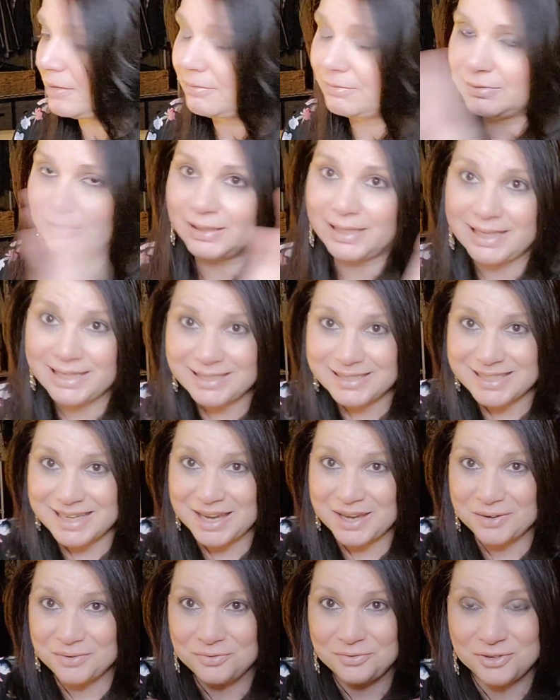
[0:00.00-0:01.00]
linked
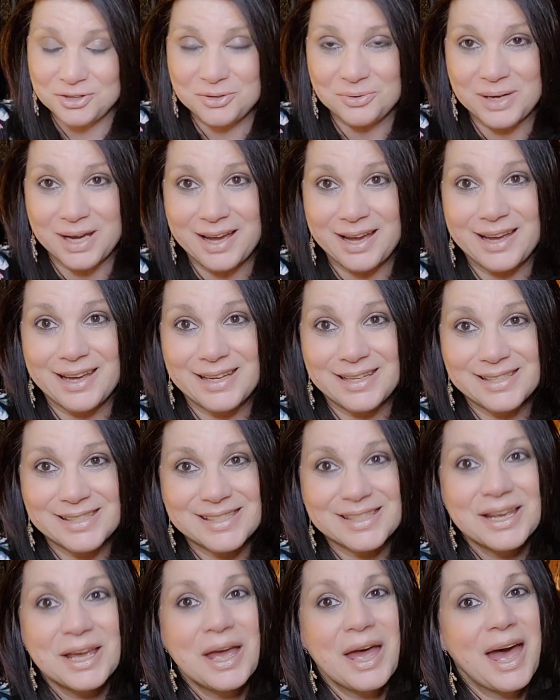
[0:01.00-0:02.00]
down for you
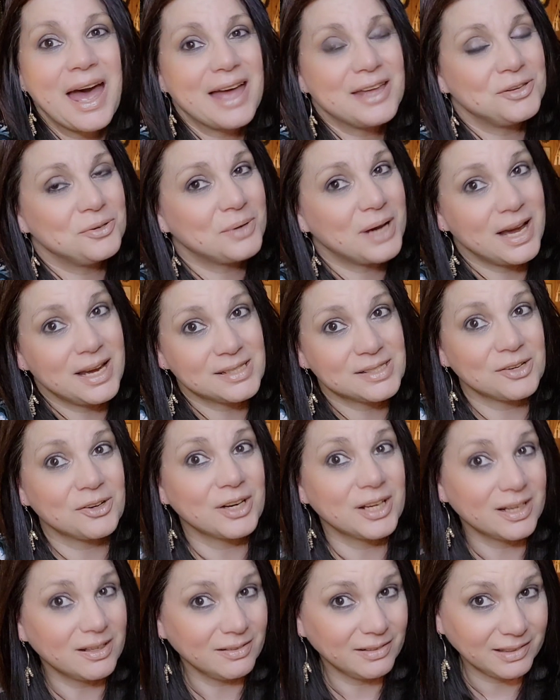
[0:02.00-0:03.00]
guys. You guys are
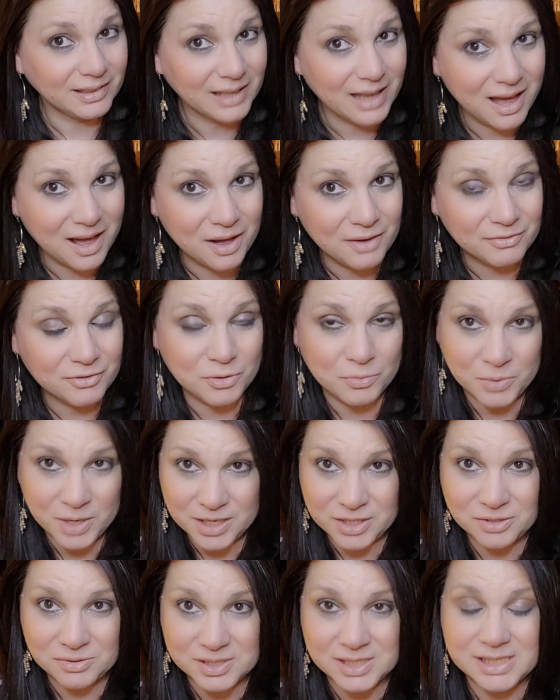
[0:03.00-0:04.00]
going to love
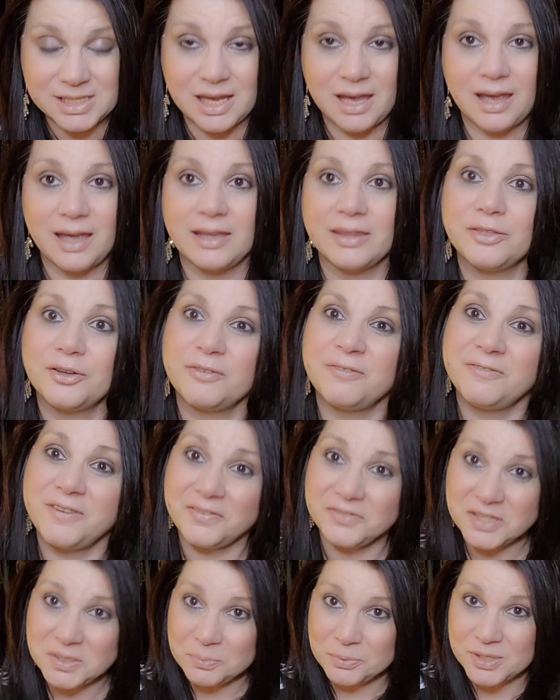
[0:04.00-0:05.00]
what you say. They're
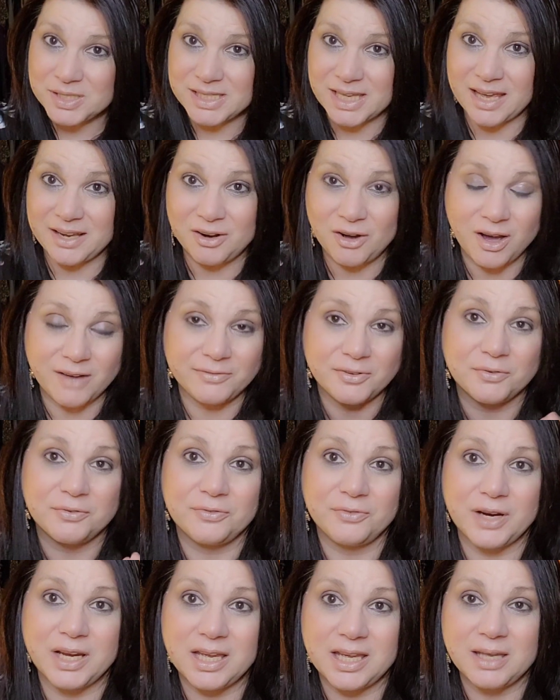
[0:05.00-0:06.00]
50% off of
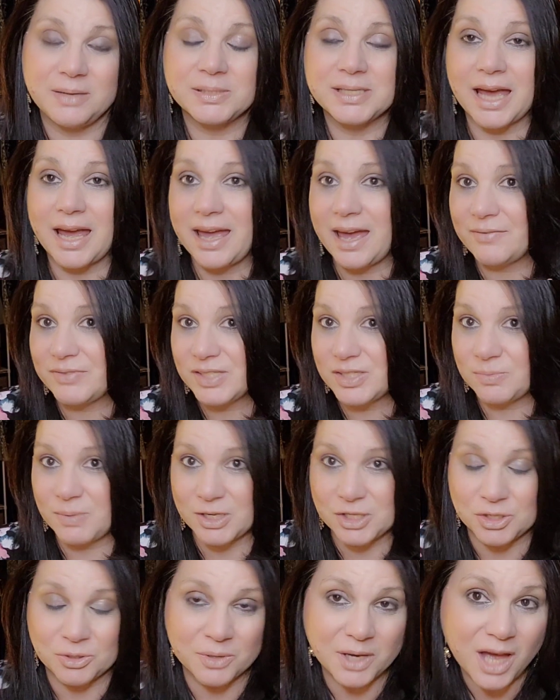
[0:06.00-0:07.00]
frames. I have a
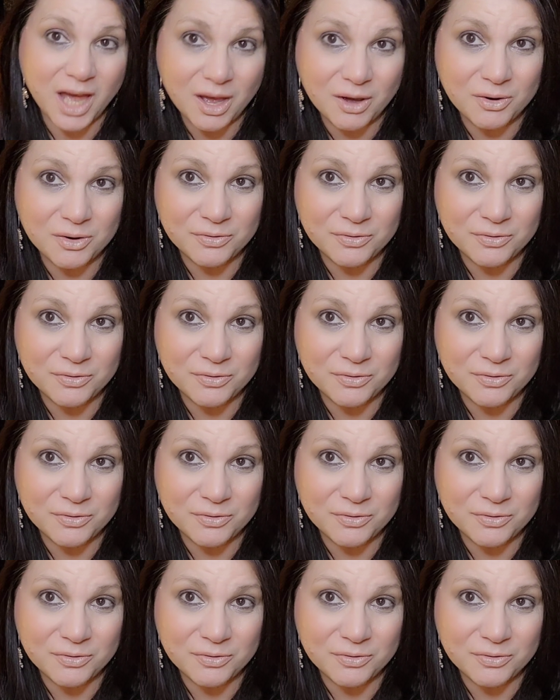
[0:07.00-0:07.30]
special code